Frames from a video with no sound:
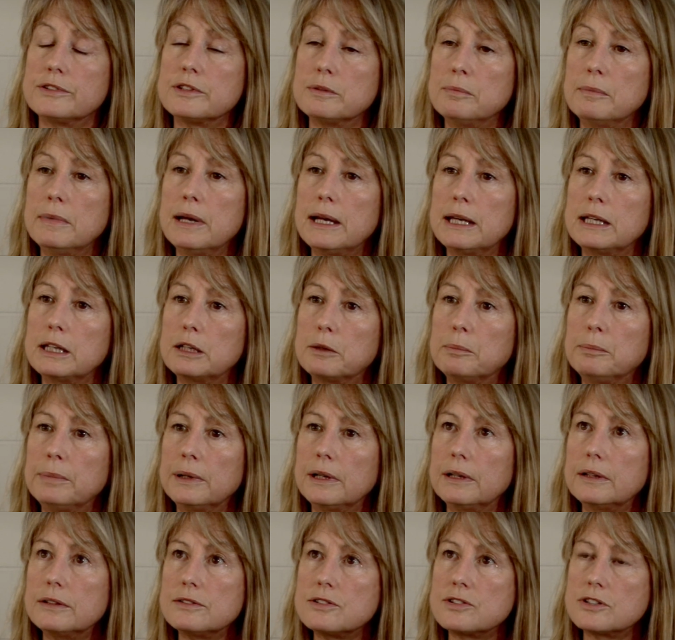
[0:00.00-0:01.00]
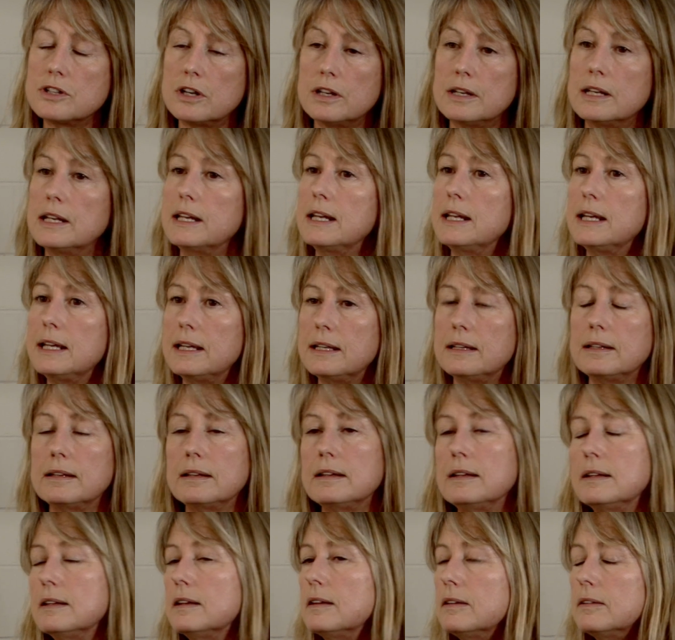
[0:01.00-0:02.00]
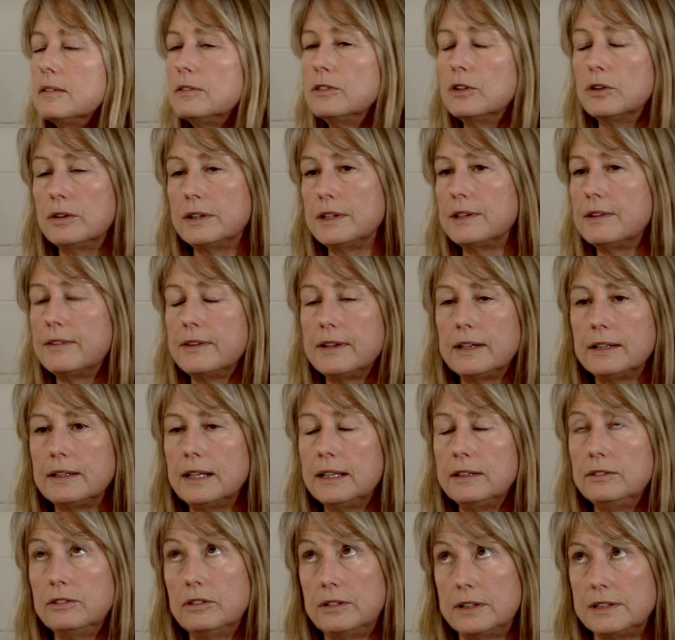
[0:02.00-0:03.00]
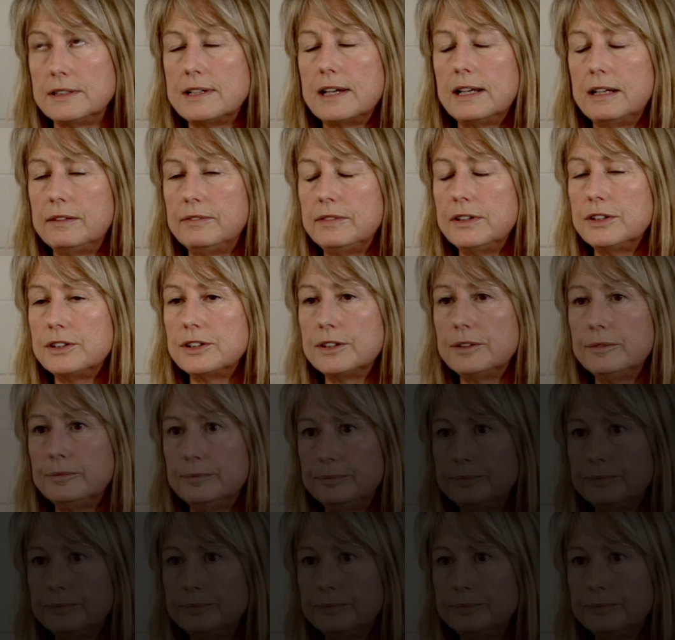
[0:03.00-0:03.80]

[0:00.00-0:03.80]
to make, but certainly not in television.